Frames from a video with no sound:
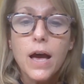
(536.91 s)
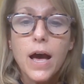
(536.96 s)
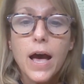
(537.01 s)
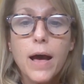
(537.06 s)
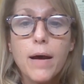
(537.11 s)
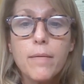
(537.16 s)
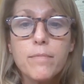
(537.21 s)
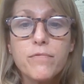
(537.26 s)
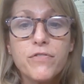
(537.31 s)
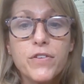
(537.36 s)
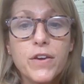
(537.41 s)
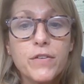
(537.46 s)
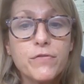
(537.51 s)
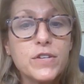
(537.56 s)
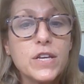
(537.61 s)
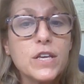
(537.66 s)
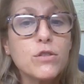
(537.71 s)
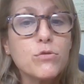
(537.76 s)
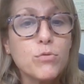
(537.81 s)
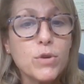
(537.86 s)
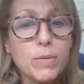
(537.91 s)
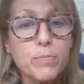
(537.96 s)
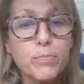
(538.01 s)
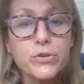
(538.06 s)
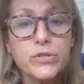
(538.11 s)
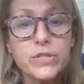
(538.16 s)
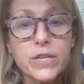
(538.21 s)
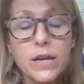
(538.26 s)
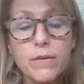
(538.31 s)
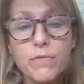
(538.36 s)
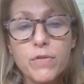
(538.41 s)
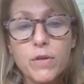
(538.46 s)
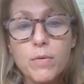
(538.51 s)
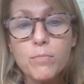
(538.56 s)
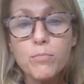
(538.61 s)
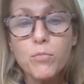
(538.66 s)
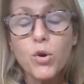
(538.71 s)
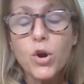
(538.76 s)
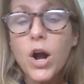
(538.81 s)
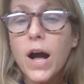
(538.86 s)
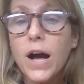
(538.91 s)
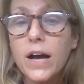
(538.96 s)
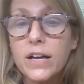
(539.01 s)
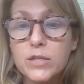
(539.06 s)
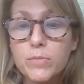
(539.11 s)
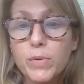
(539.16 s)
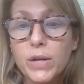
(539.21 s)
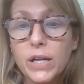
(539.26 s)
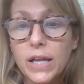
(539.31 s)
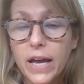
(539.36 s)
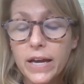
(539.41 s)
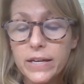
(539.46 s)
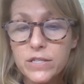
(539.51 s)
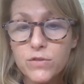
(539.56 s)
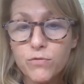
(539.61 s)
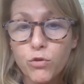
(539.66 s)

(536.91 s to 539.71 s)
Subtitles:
53% of them were hospitalized